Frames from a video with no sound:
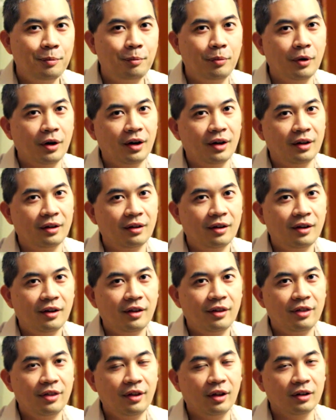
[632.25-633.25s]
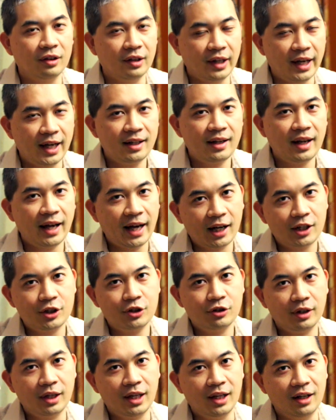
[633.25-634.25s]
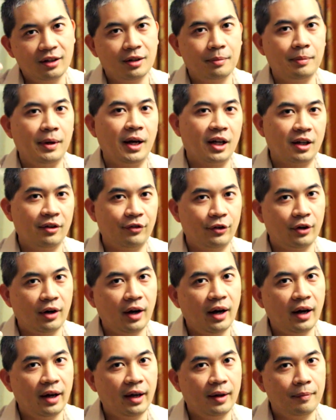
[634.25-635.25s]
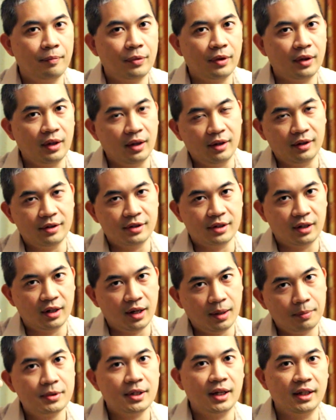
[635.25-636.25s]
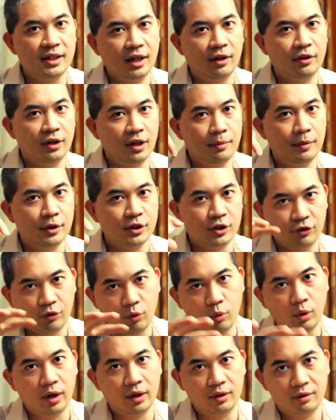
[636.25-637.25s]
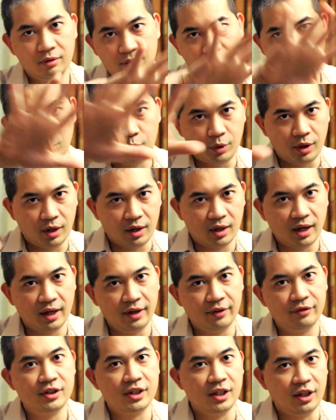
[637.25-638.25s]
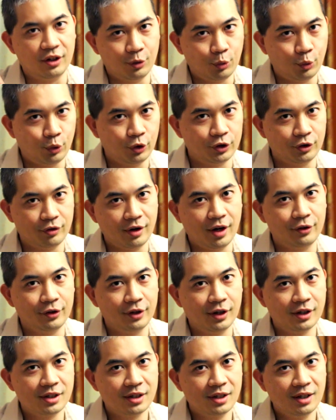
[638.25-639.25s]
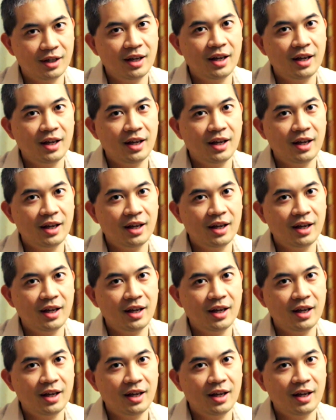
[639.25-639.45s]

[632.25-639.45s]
But the light actually hitting the back of your eye is an upside down image of what we kind of see in the world around us.